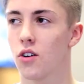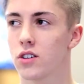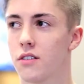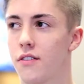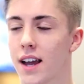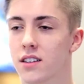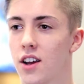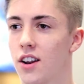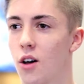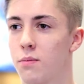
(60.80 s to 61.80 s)
loads of
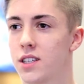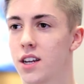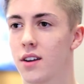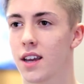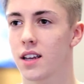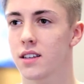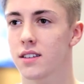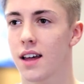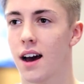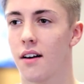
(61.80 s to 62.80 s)
external
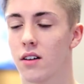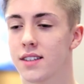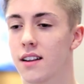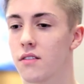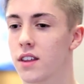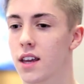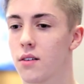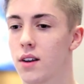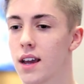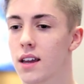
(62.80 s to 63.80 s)
opportunities that are outside of the
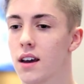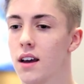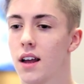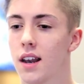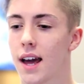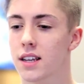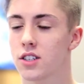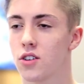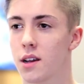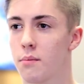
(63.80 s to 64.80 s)
uni, like
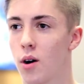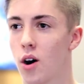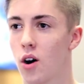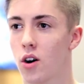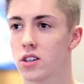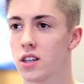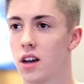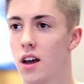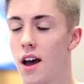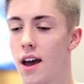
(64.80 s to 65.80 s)
study abroad.
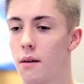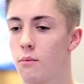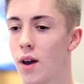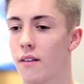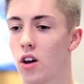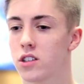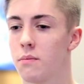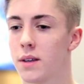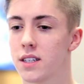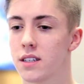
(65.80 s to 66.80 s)
We have lots
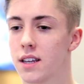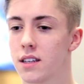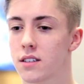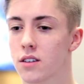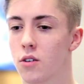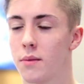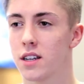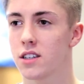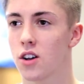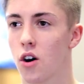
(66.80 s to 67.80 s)
of businesses coming
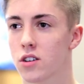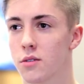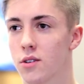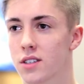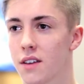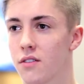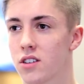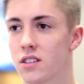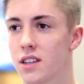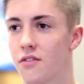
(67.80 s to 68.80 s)
in to talk to us, giving
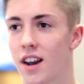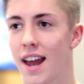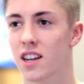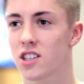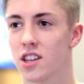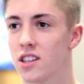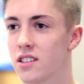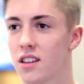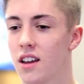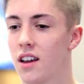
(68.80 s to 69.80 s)
us different
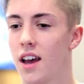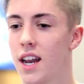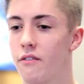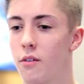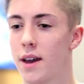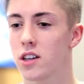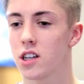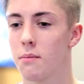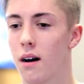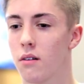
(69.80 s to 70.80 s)
lectures and
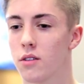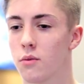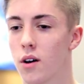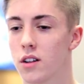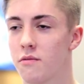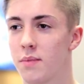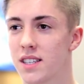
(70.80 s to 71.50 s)
information about the world of